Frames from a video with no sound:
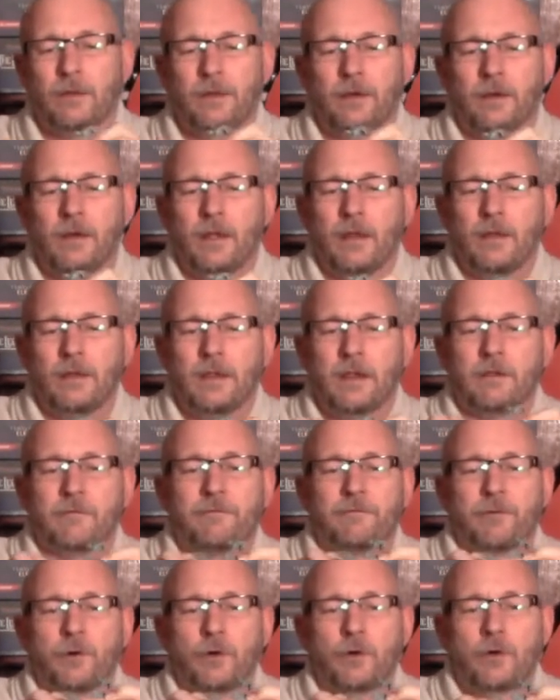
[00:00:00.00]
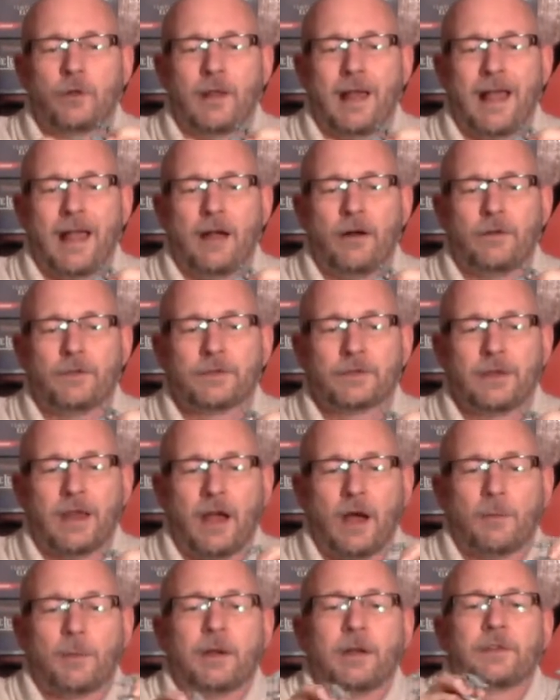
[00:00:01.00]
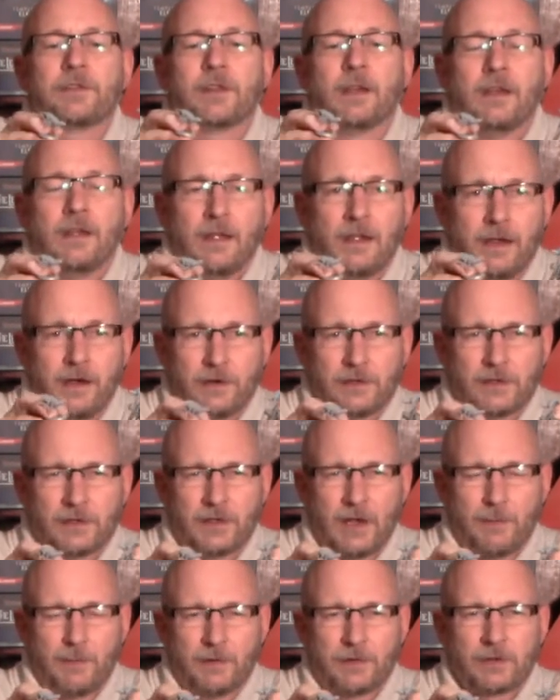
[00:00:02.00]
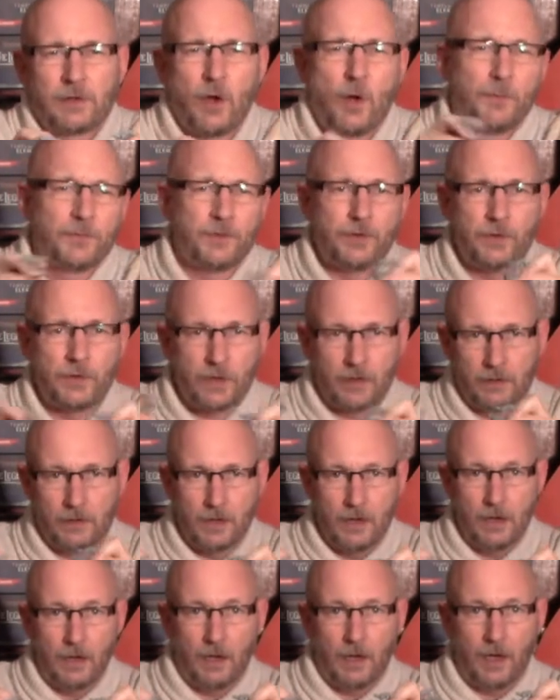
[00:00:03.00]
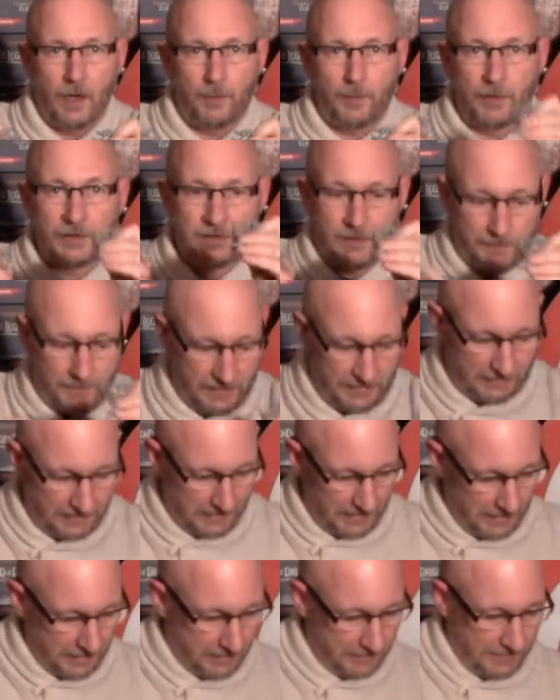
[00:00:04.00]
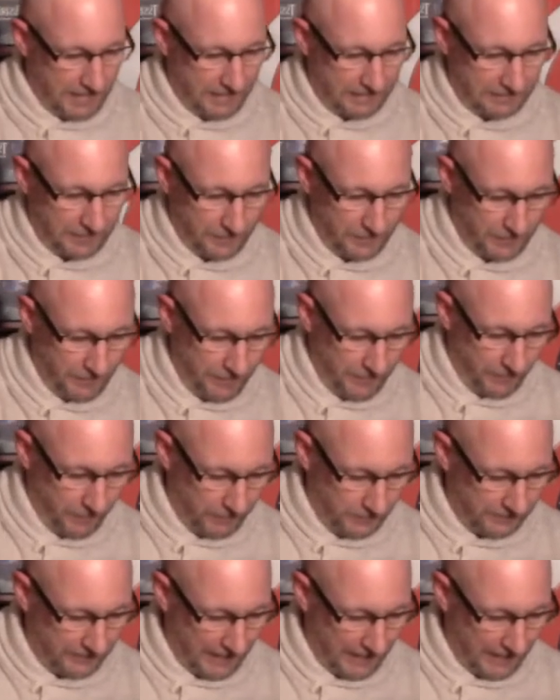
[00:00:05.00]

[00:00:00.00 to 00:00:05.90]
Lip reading: They're the Infernal Hounds now, but here's a separate sculpt, so you can put some of these in and take some of your other ones